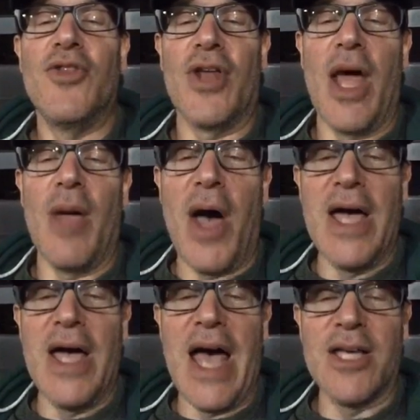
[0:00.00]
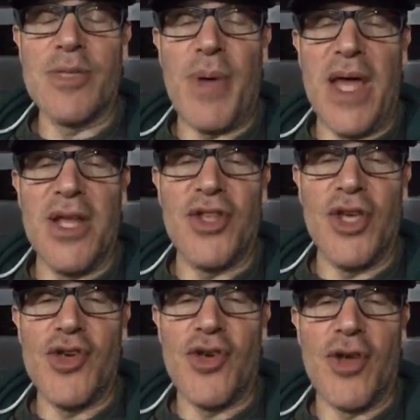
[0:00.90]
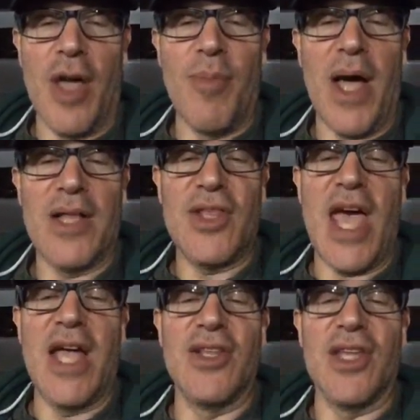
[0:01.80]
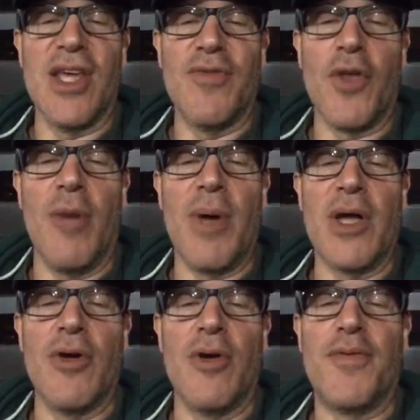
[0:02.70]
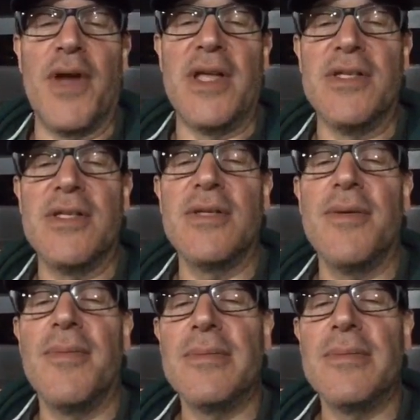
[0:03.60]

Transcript: Did I buy an Alex Pettit t shirt? I bought 10 to give to all my girlfriends.